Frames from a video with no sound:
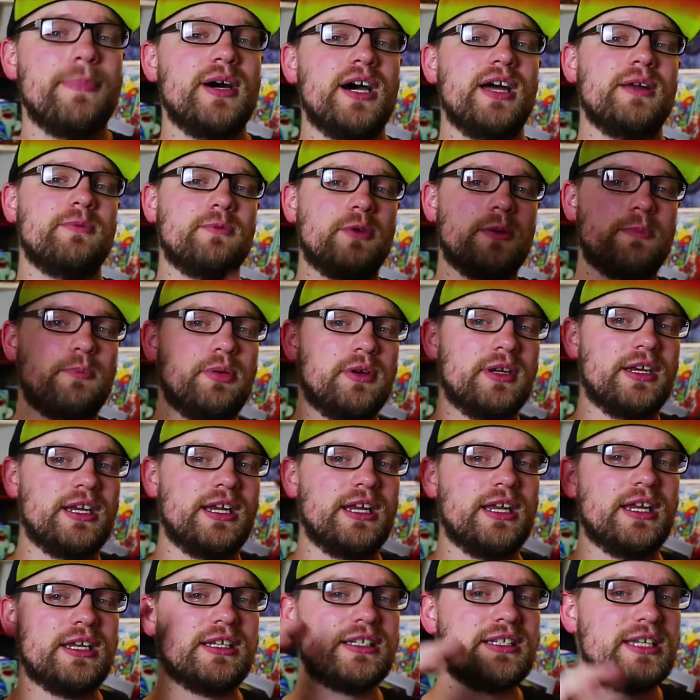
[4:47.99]
but we're putting
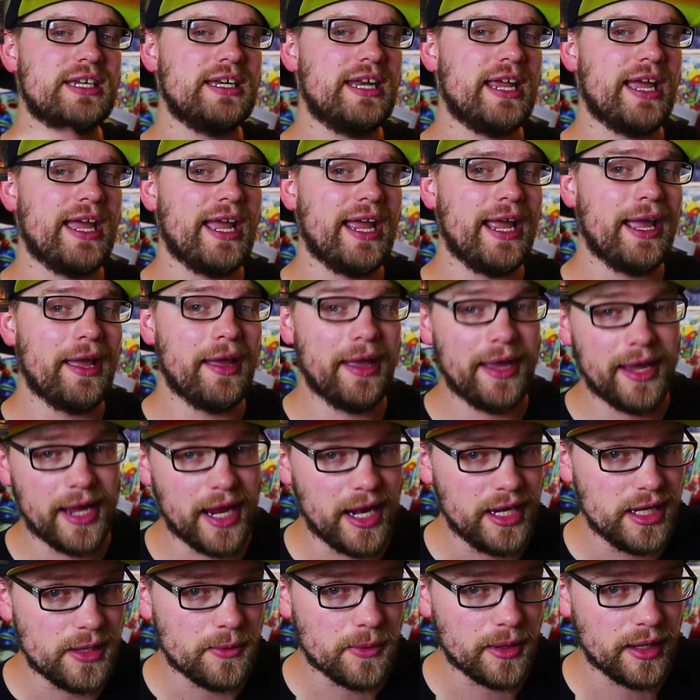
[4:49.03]
it in today
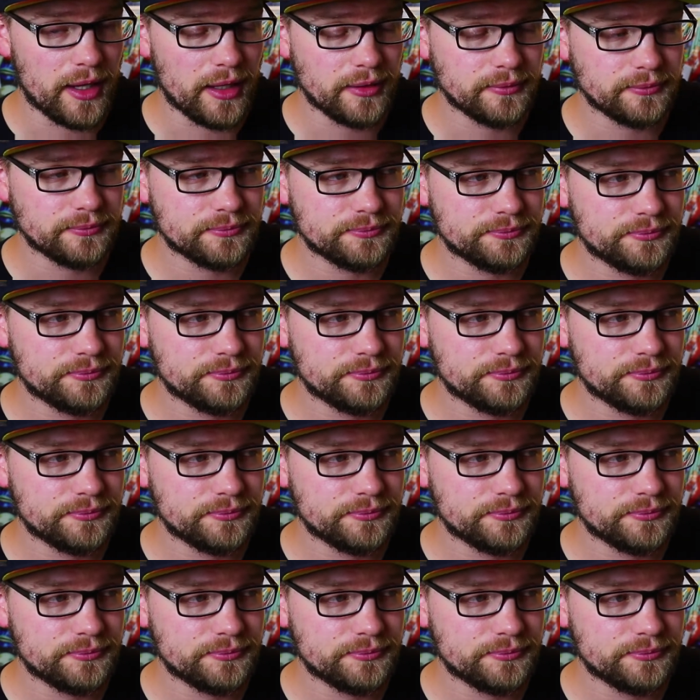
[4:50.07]
anyway.